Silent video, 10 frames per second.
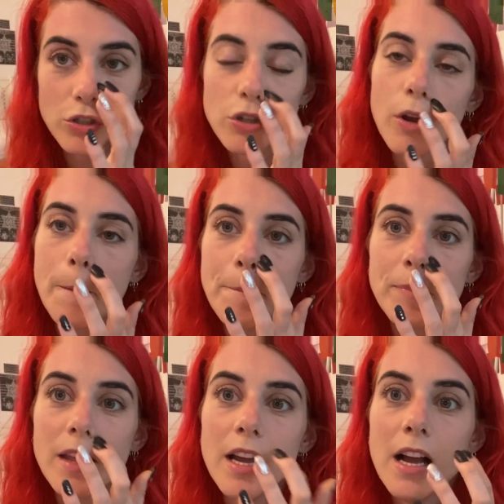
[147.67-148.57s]
So
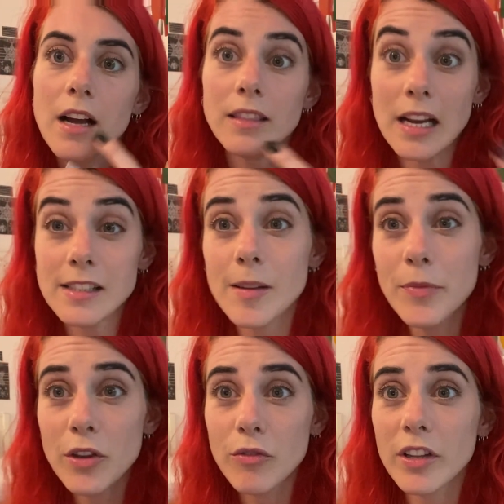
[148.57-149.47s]
that's
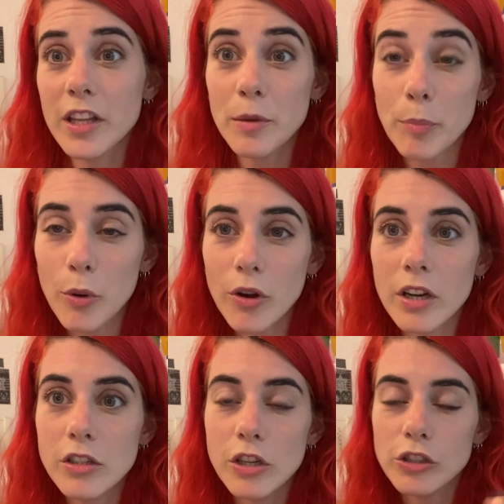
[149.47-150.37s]
something really
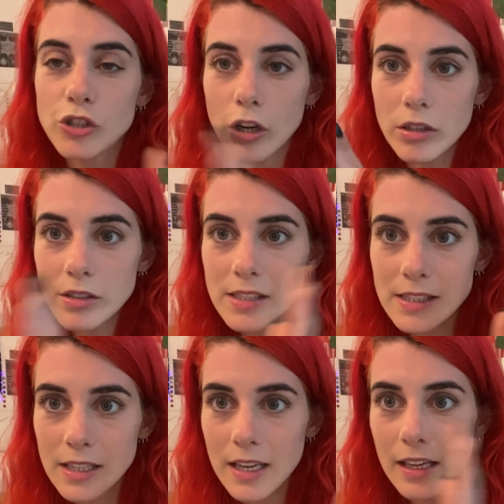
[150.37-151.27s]
important. Don't
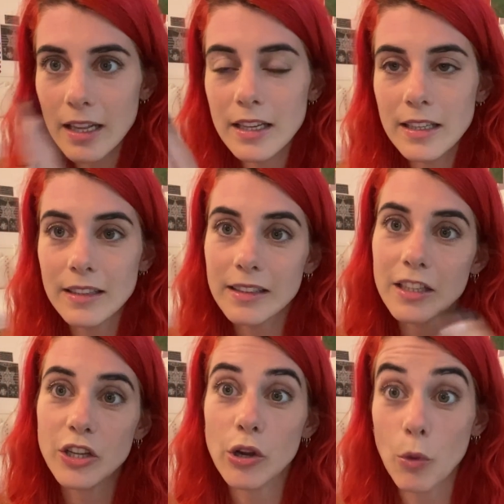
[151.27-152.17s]
see it in a
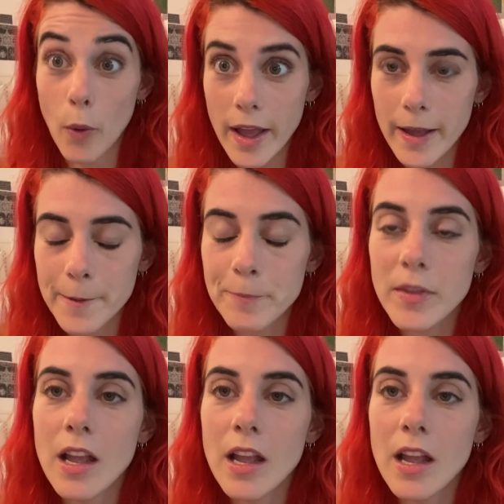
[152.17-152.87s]
linear way.